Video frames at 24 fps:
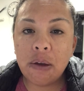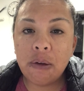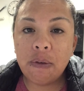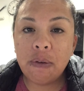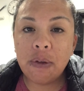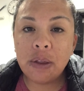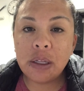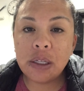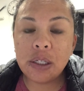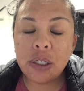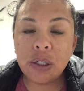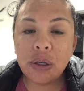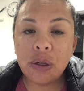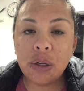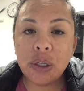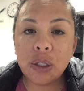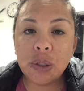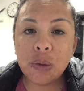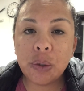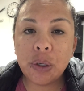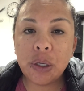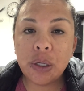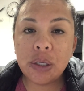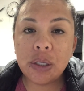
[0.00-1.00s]
of the
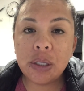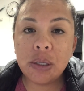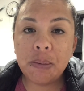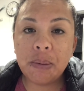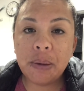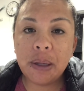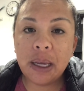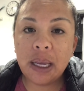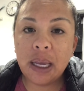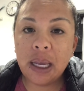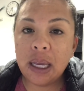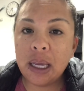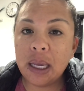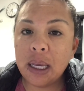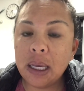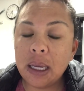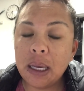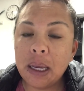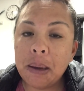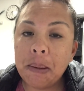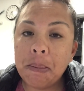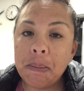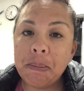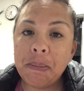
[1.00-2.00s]
students were used to
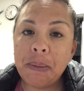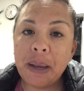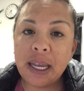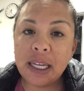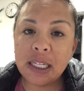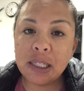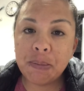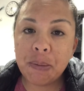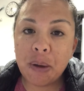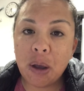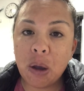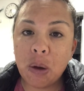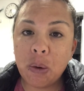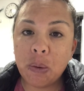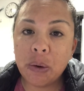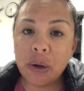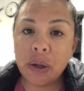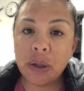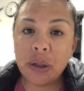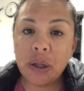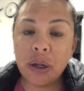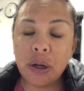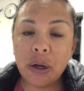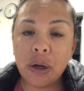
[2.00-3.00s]
playing baseball
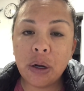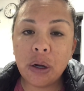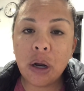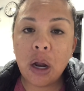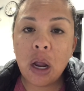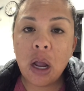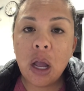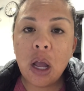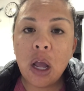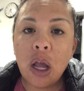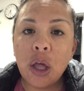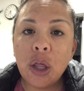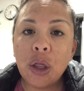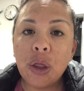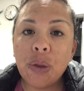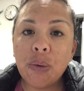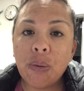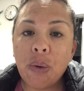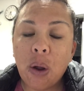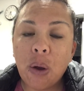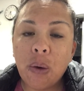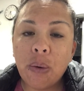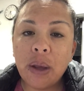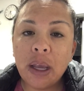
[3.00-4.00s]
where they're
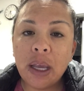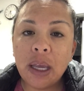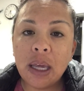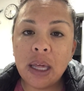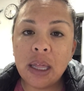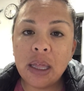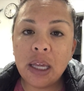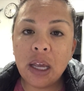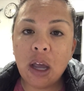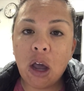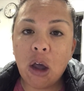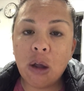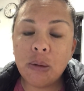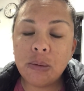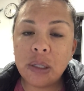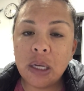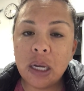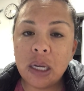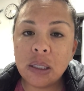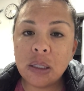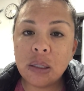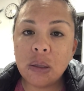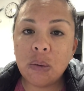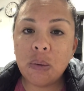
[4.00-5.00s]
throwing the
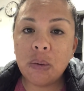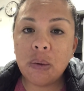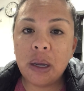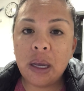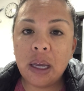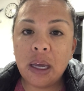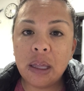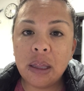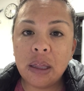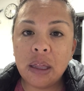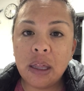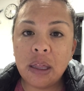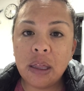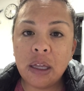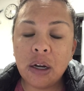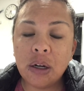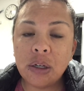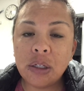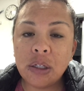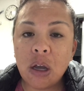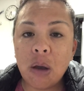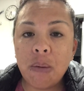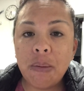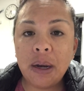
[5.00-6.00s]
object with
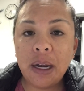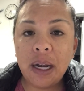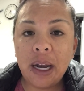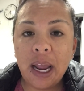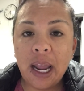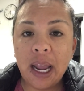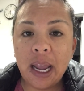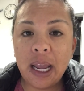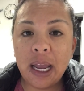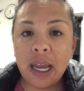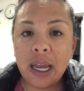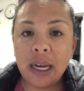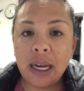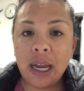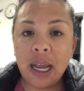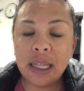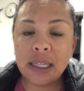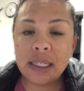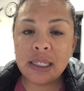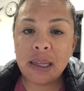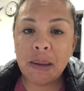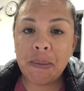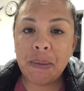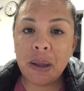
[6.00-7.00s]
their dominant hand
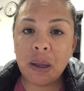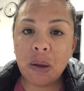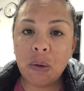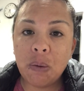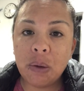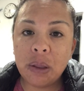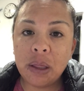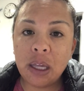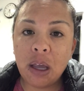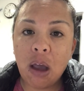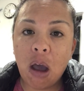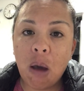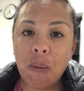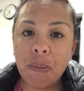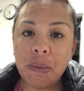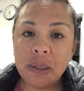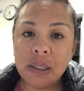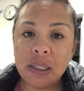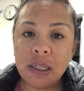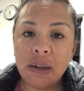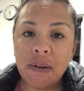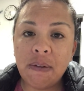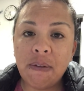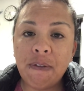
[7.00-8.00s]
and stepping with the
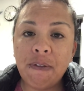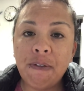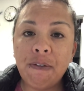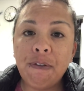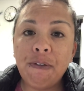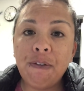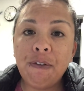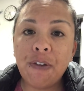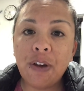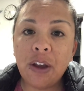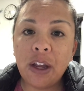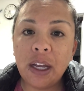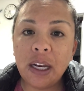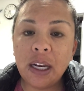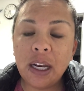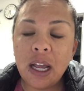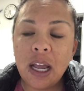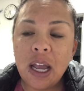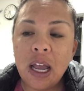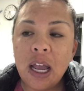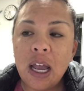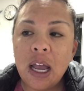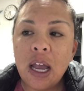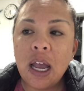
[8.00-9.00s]
opposite foot.
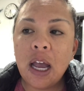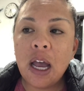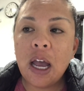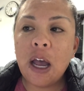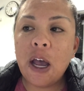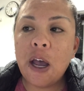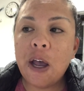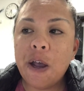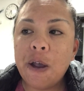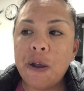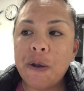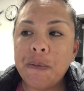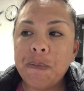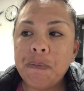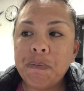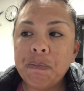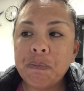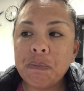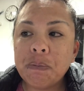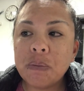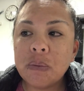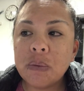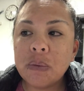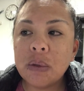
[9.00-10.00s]

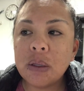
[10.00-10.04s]
And